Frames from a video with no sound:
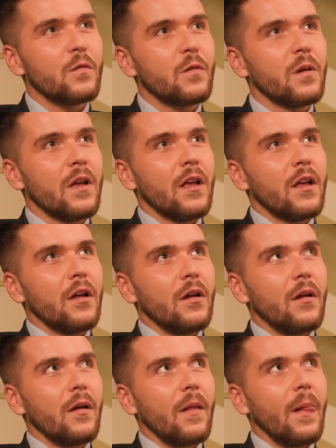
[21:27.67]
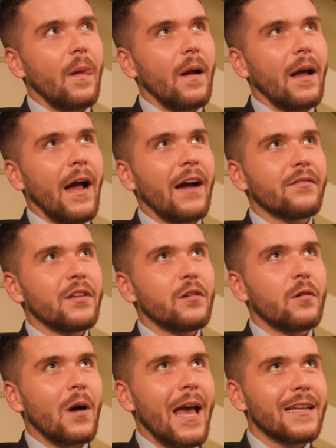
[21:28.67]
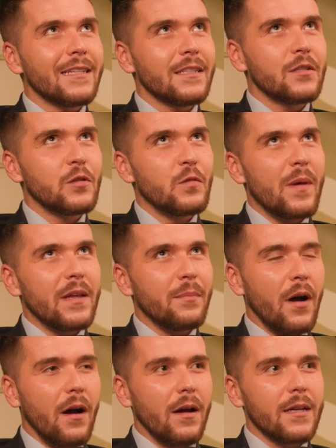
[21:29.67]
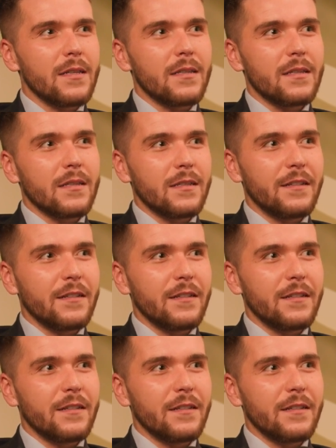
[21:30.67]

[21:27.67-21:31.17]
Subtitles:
you're having your head in too many pies,